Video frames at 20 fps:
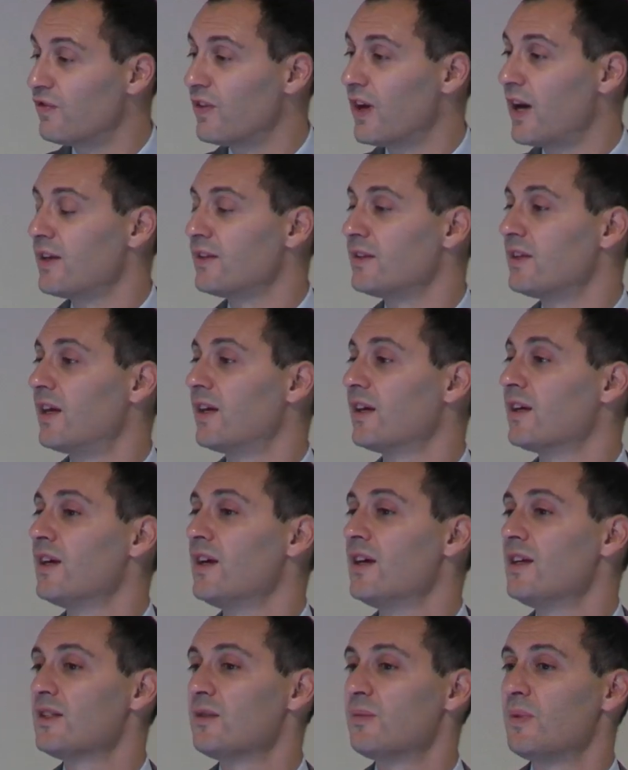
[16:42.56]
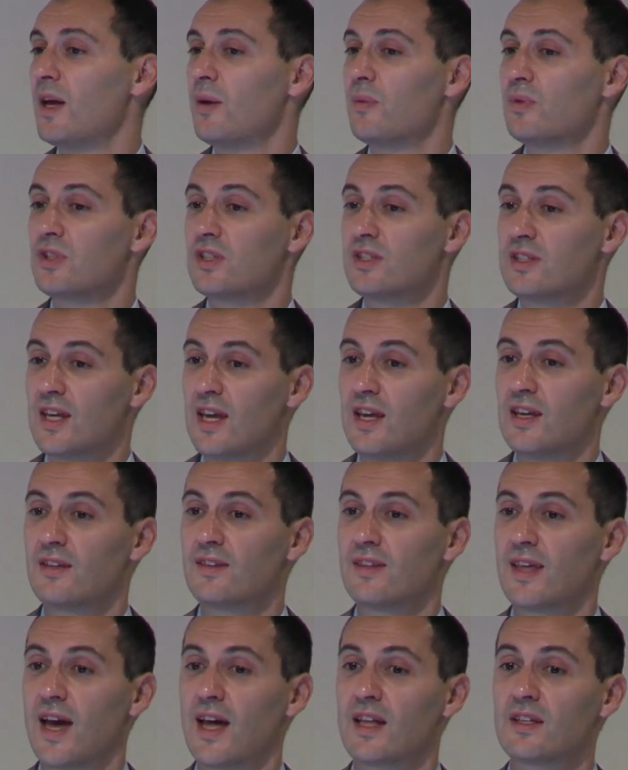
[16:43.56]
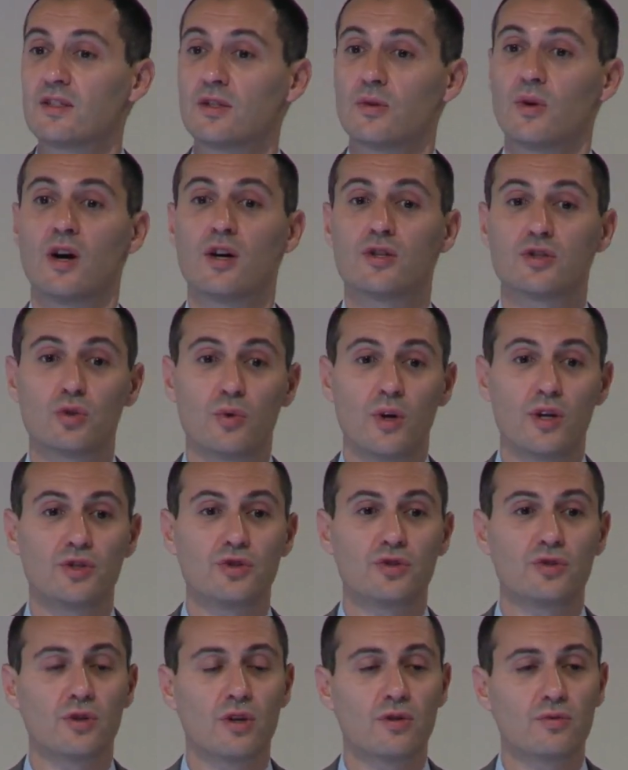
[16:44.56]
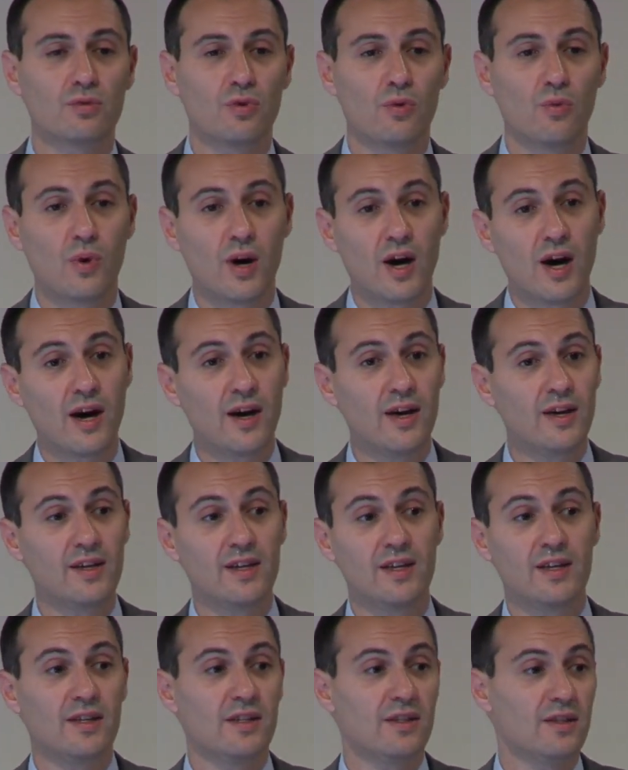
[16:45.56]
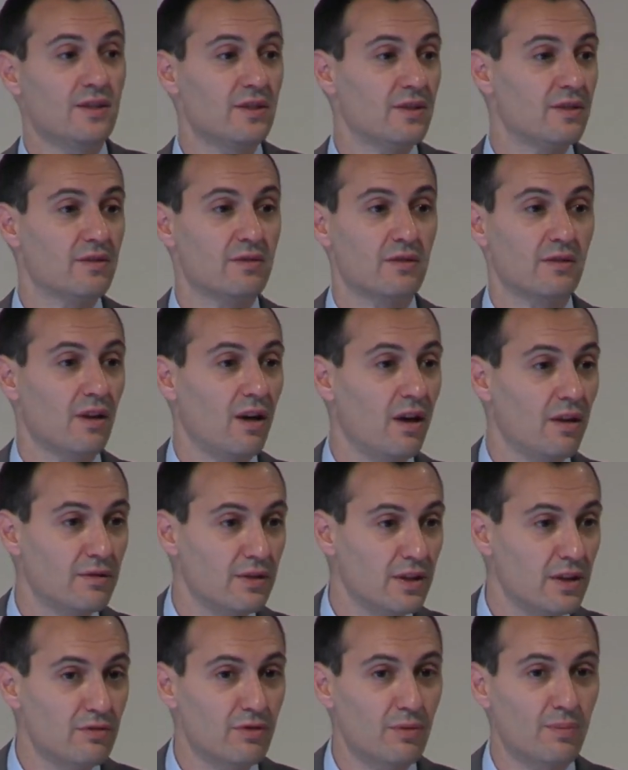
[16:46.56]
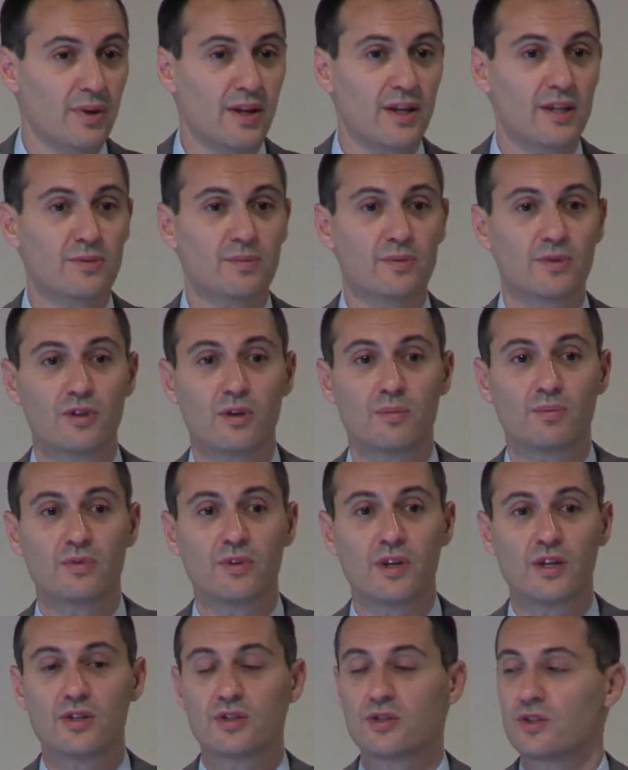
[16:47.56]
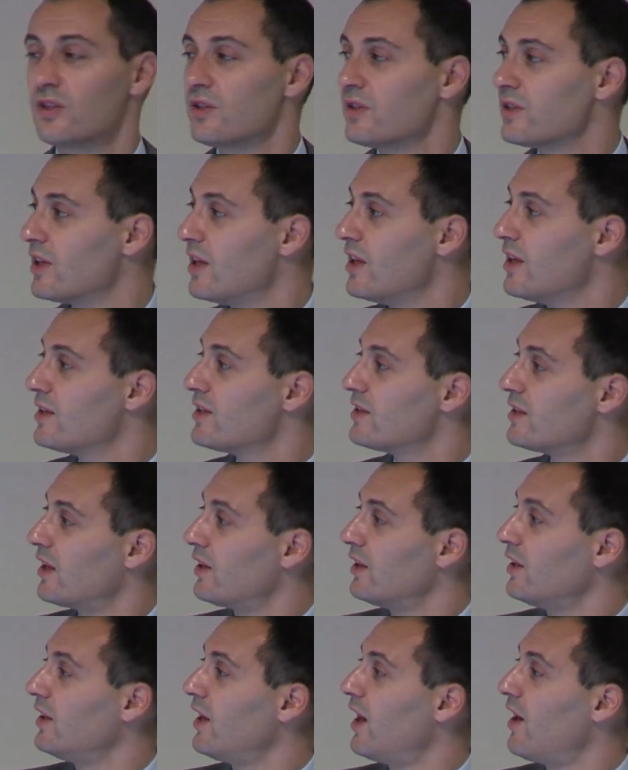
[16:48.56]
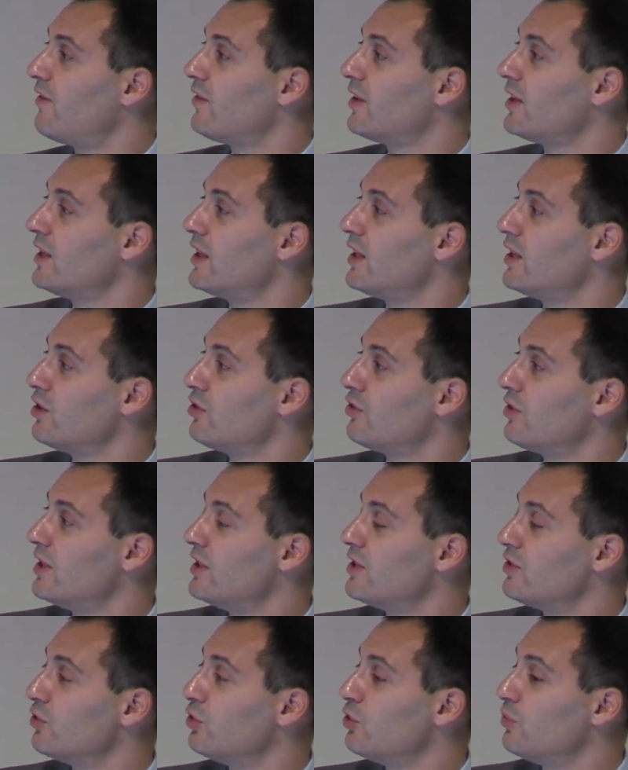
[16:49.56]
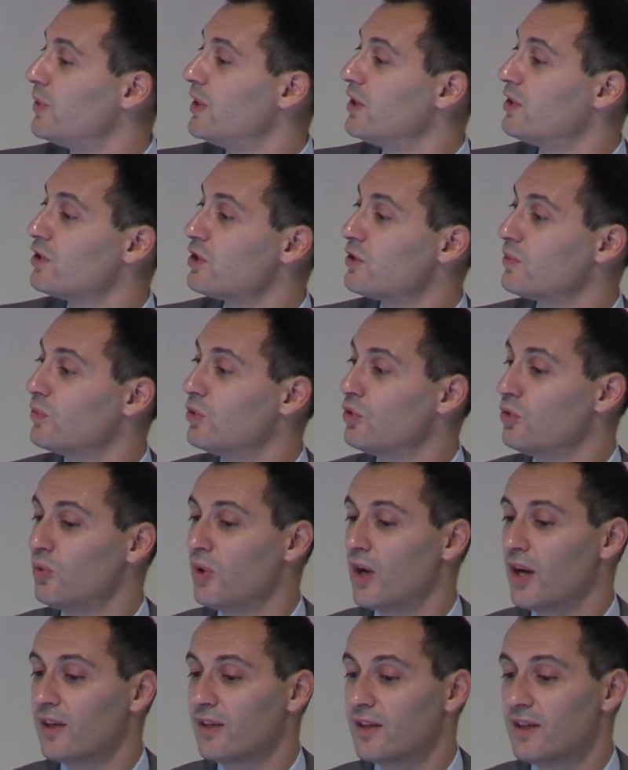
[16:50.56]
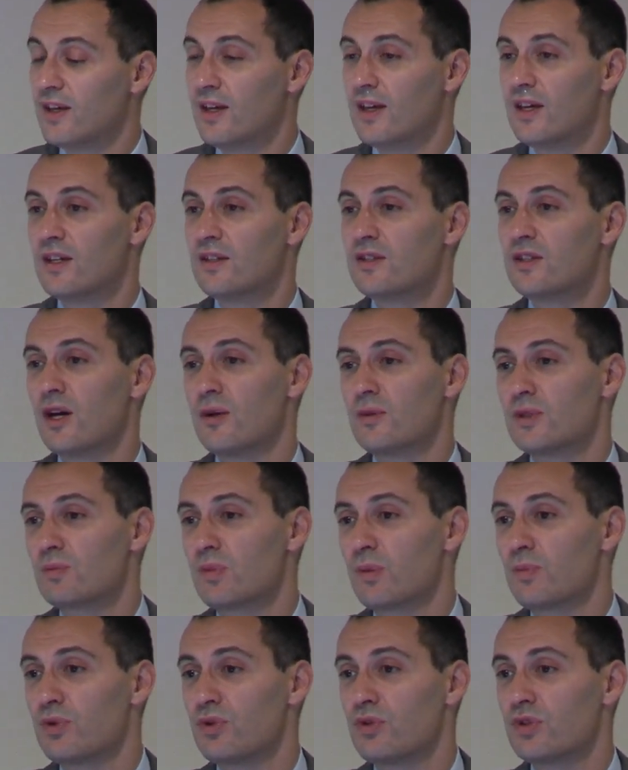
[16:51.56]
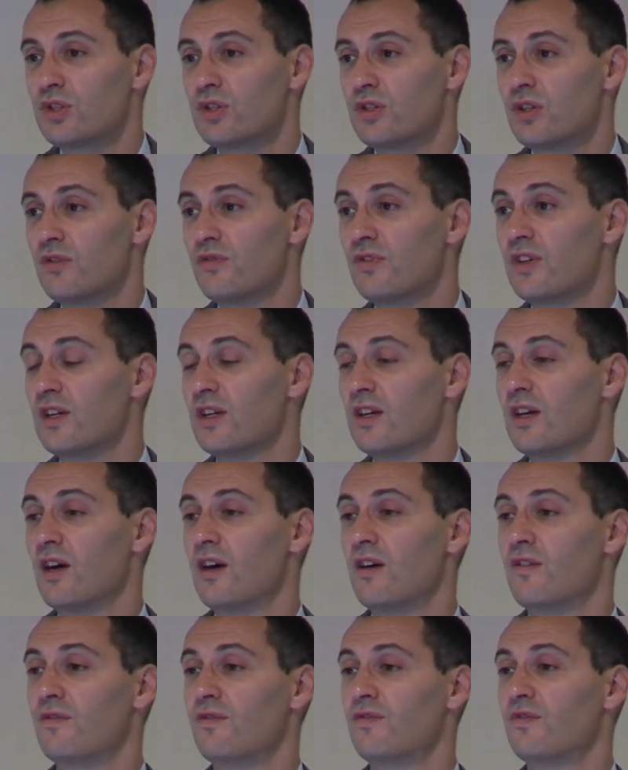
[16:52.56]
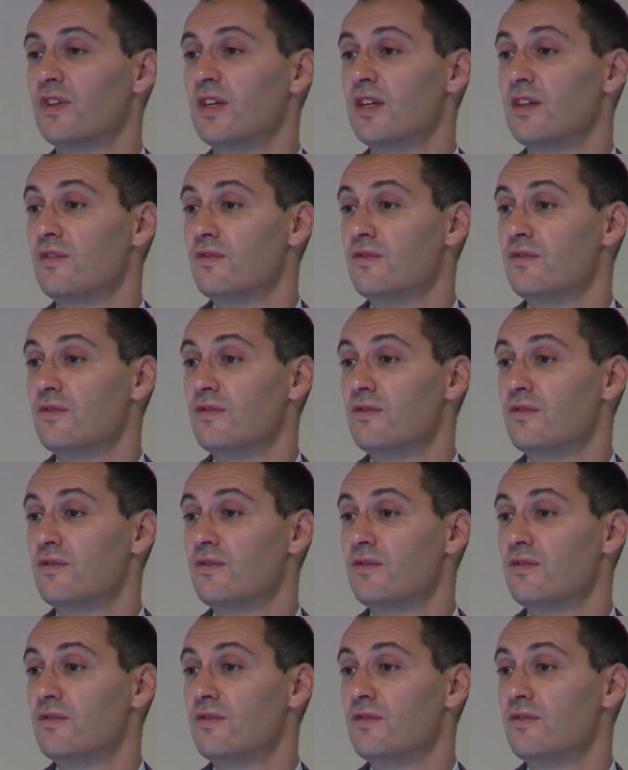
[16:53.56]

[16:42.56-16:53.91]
finding, to be able to take that to ask questions, well, why is our knee replacement operations suddenly having an increase, albeit a small one, in terms of proportion of